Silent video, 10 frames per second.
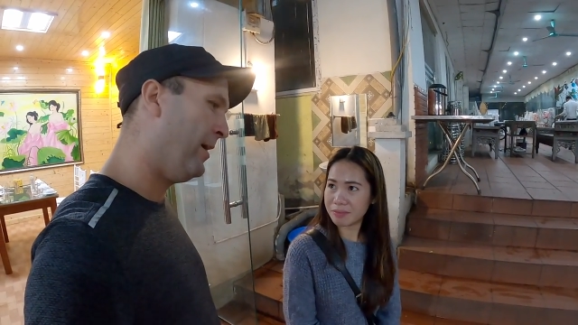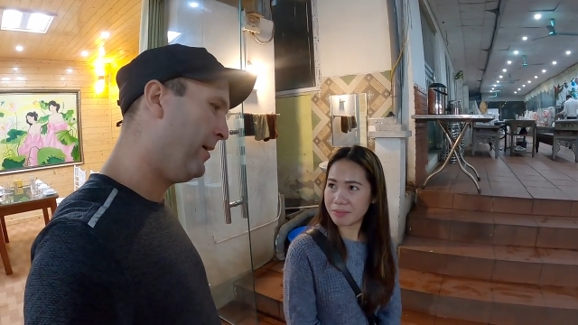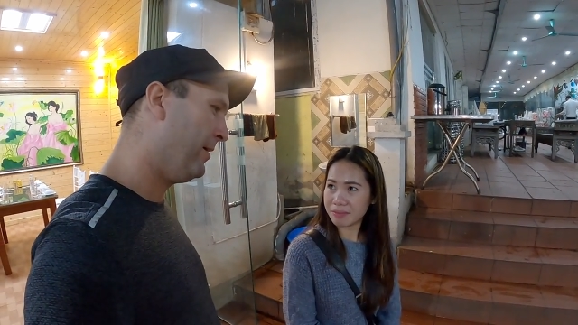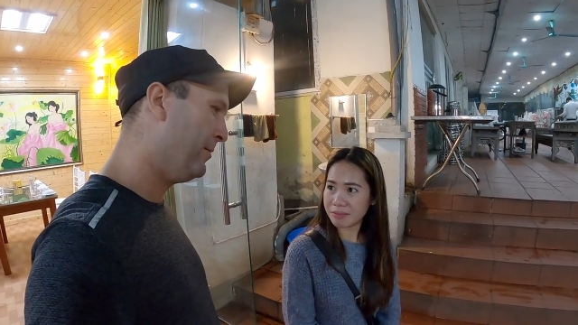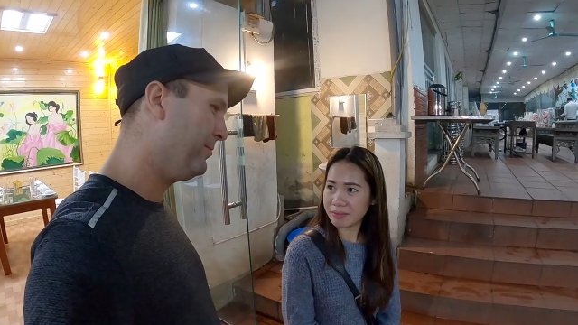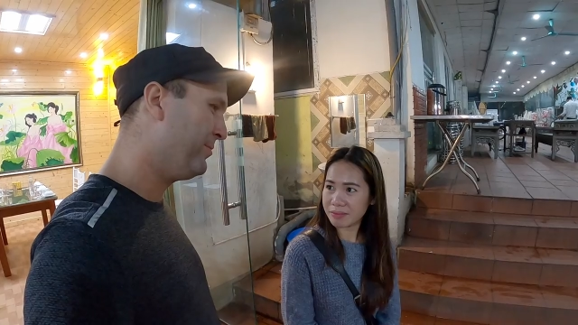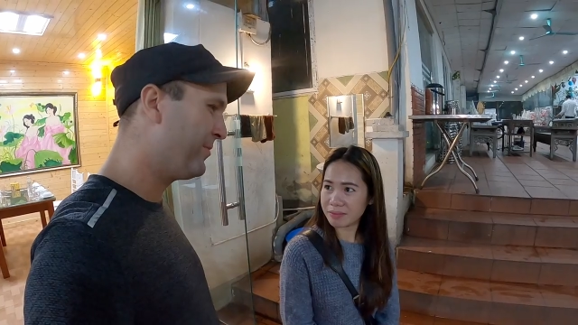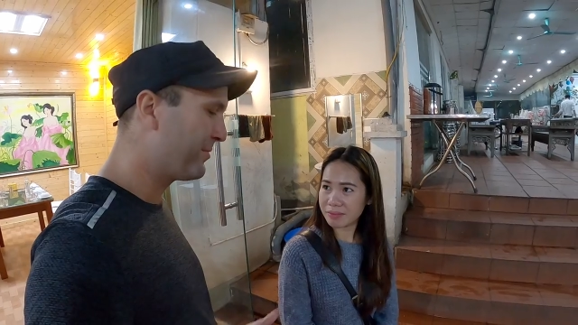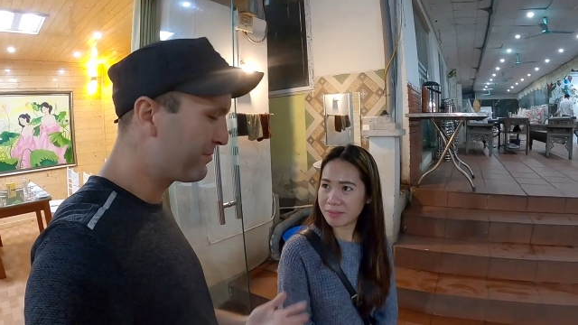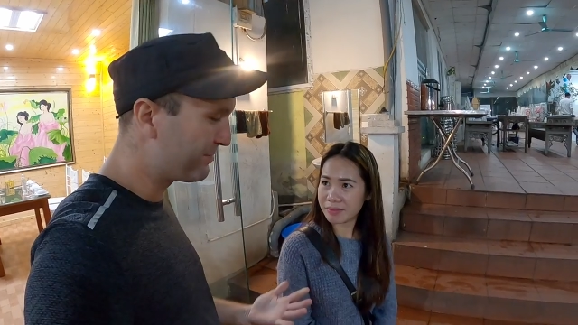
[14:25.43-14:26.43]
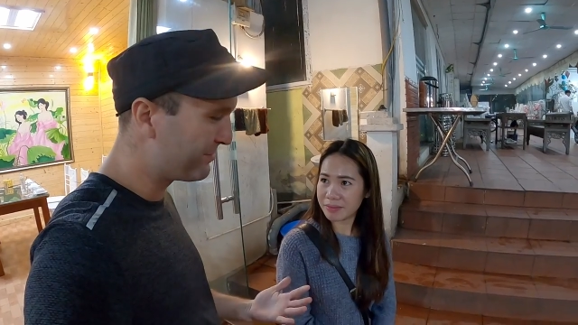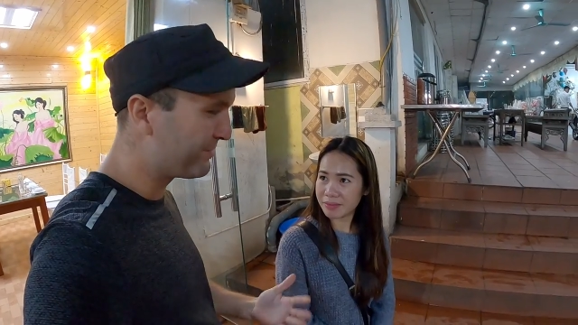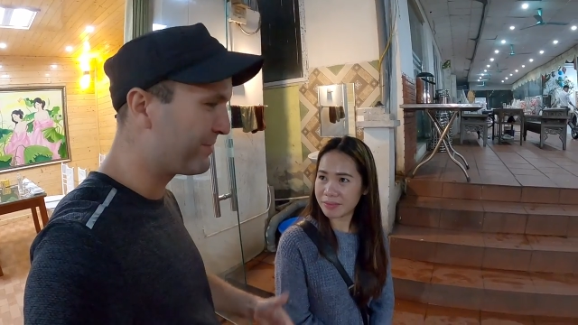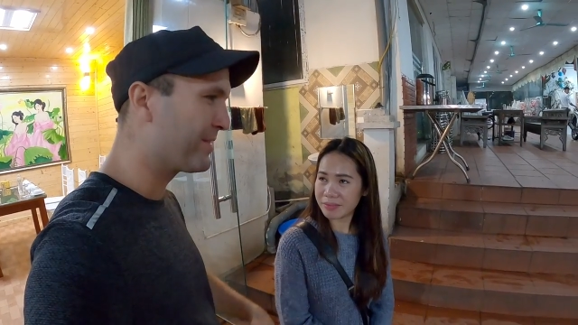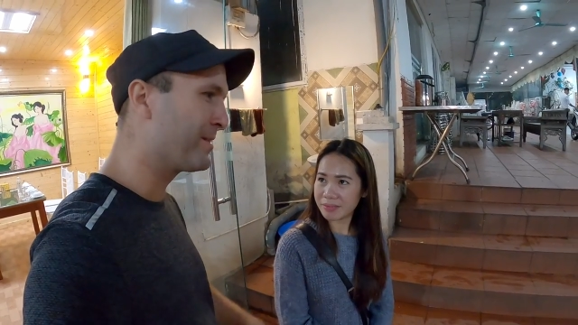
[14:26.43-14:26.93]
Speaker 1: Um,
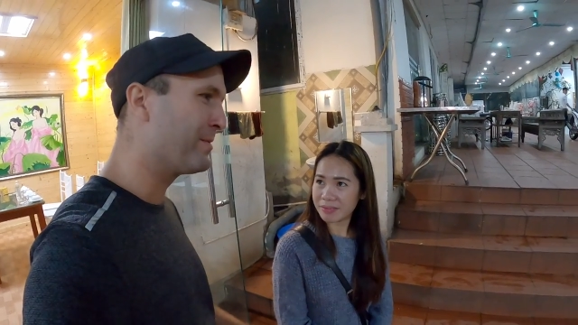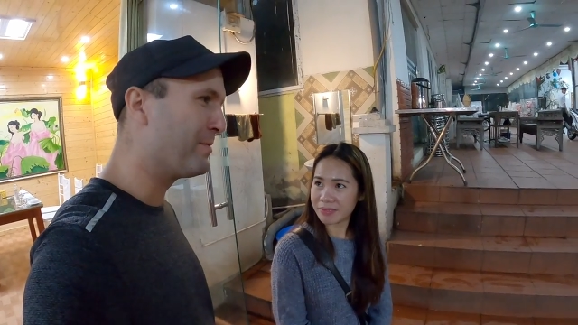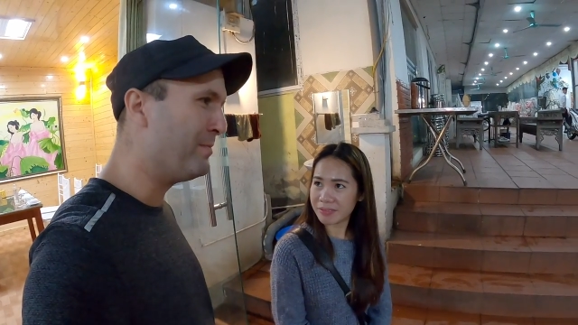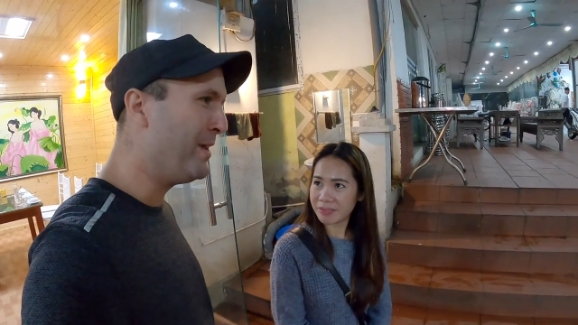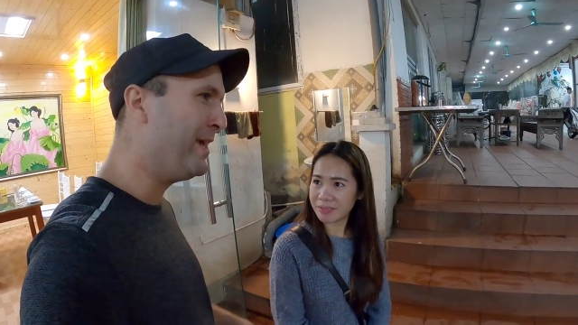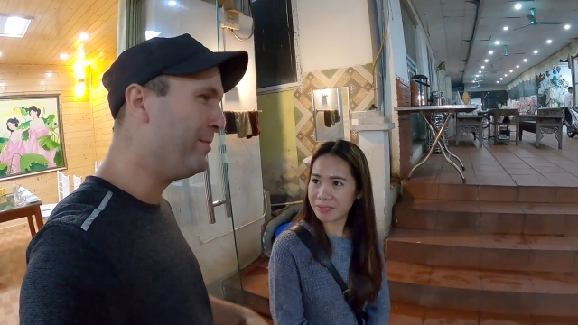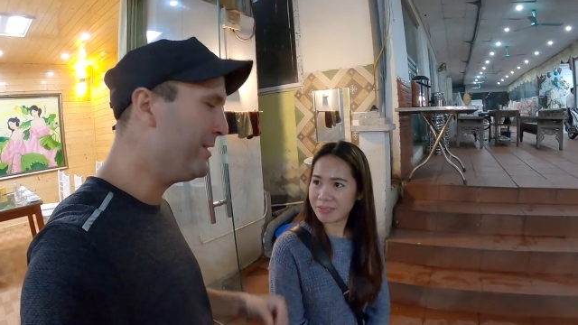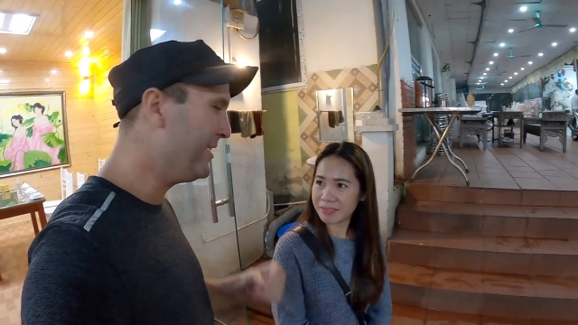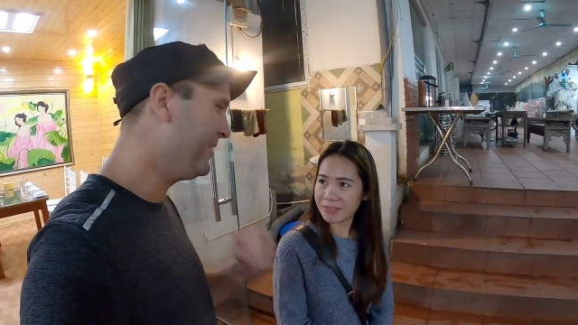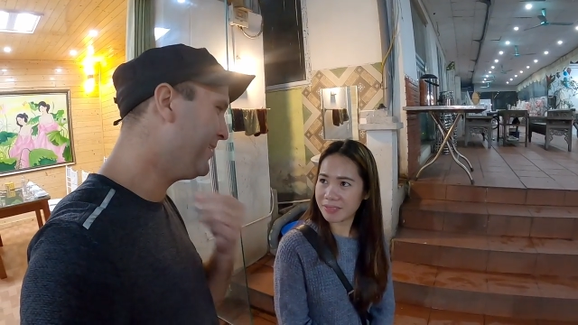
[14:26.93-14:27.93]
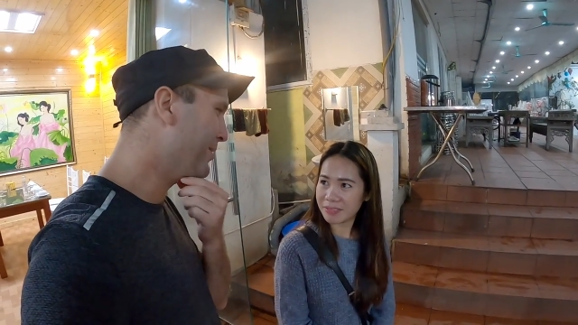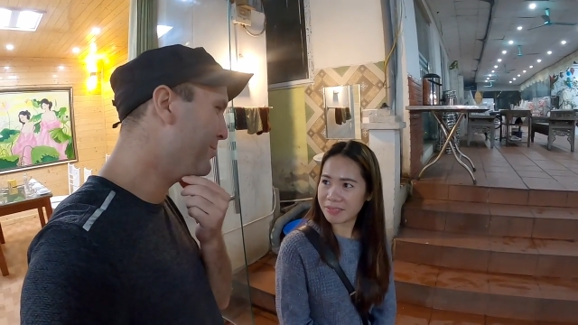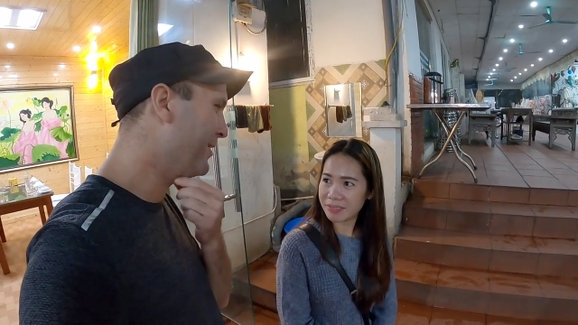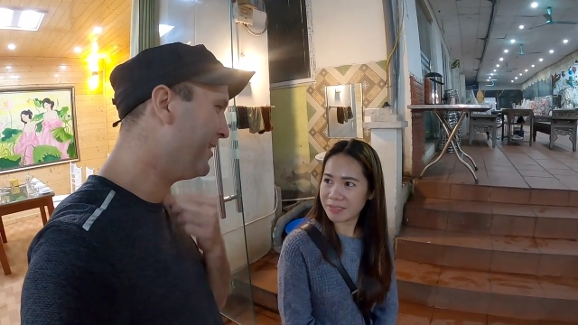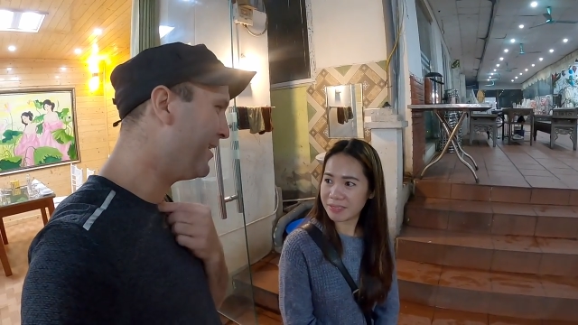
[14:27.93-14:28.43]
maybe a little
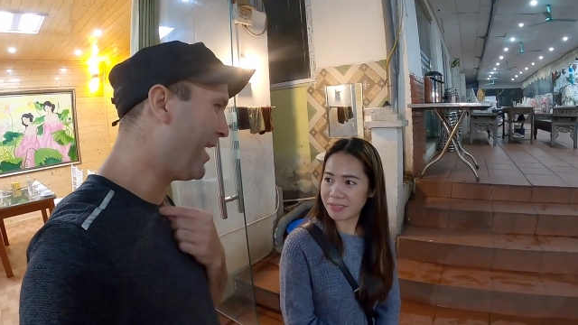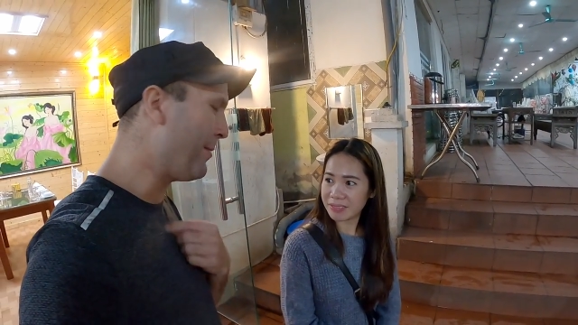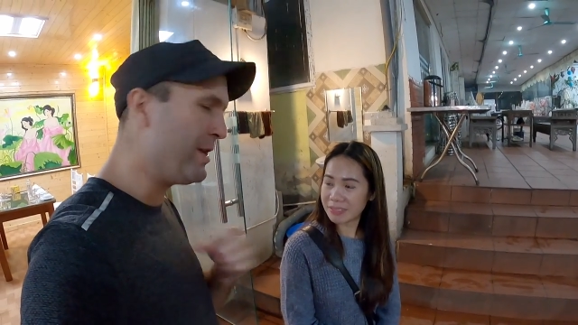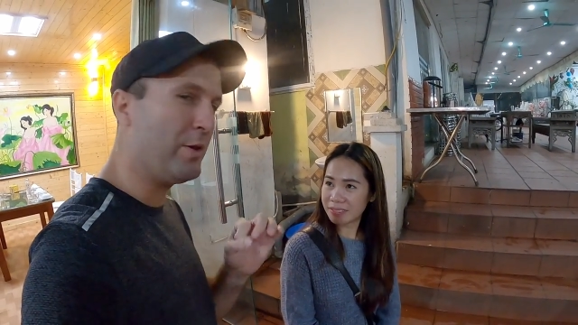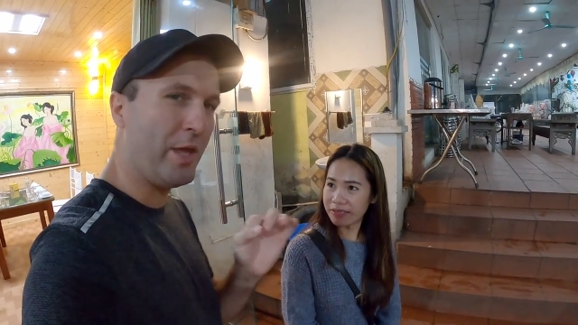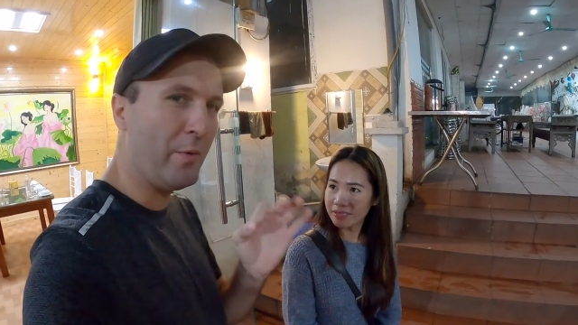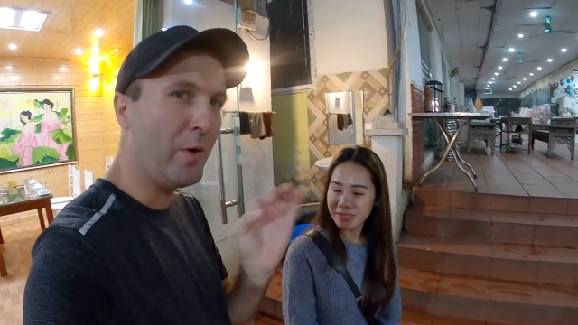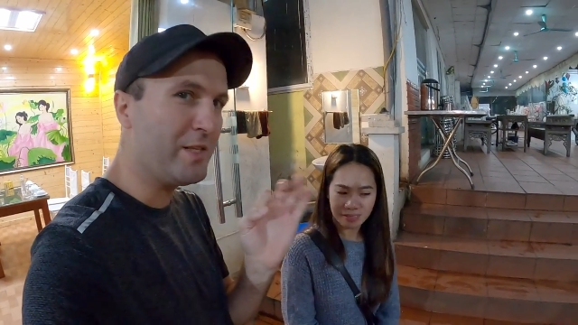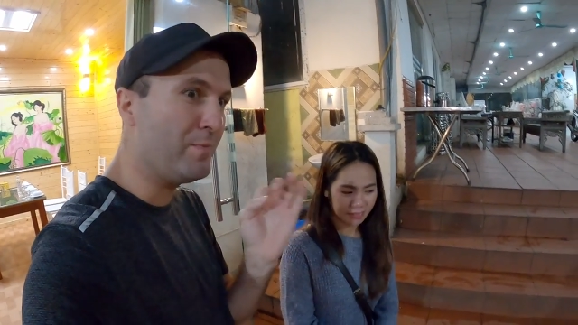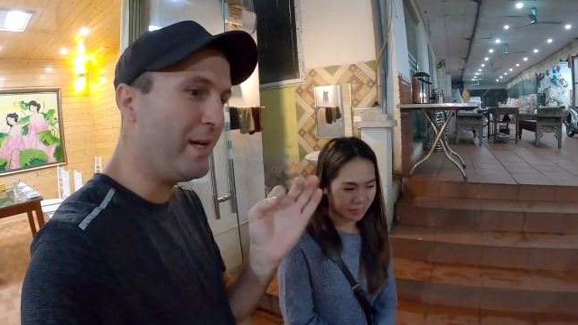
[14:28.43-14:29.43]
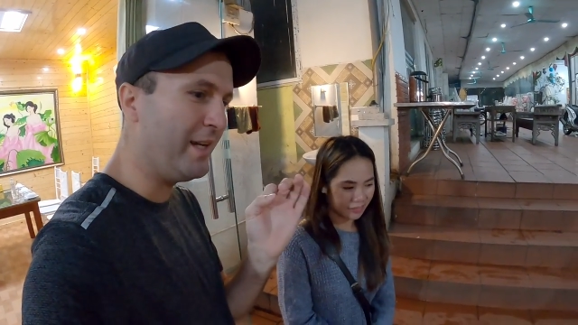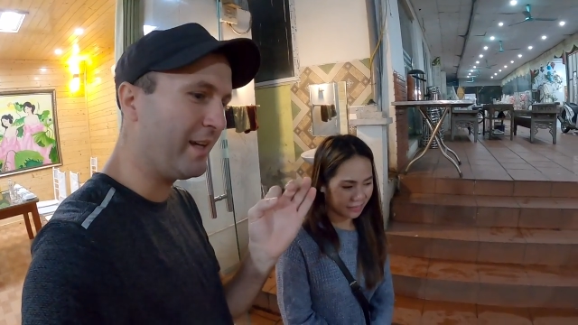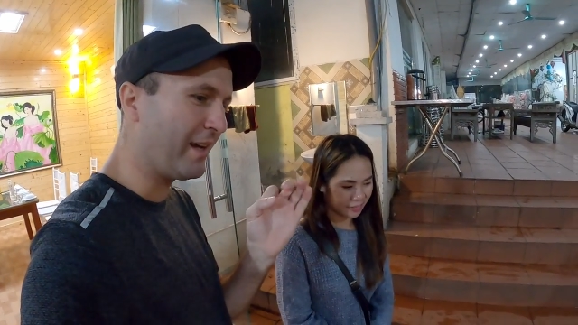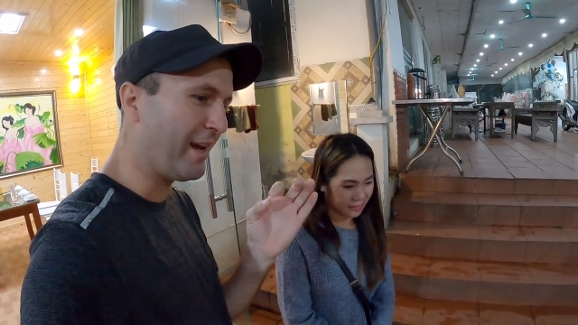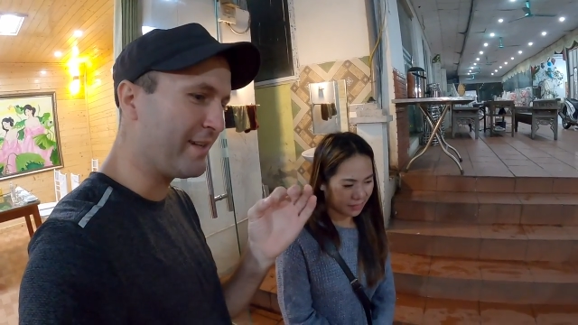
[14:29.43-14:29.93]
bit. I mean, it was
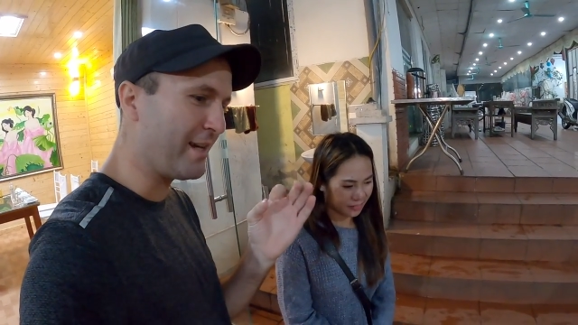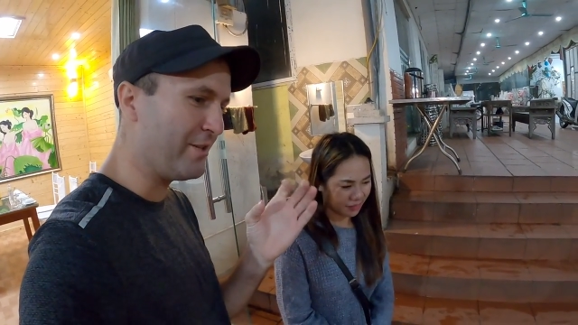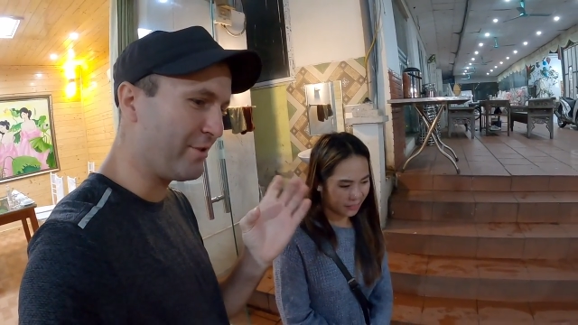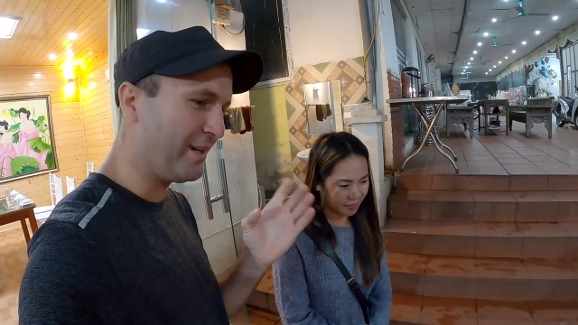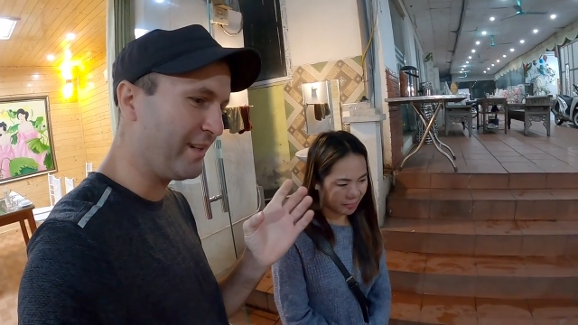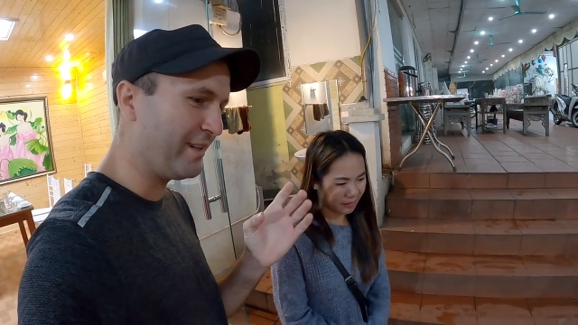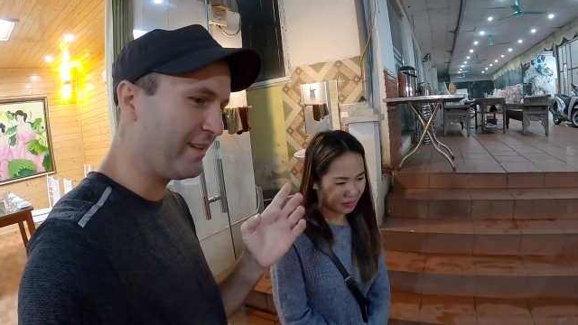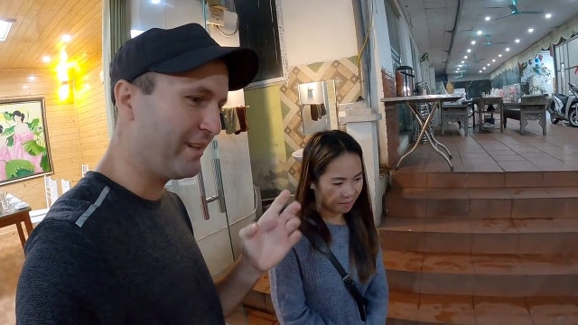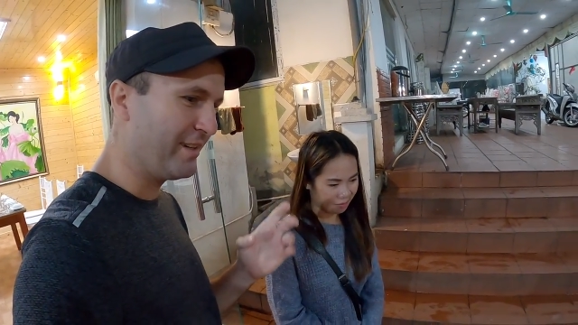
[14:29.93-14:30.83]
beating as I drank it.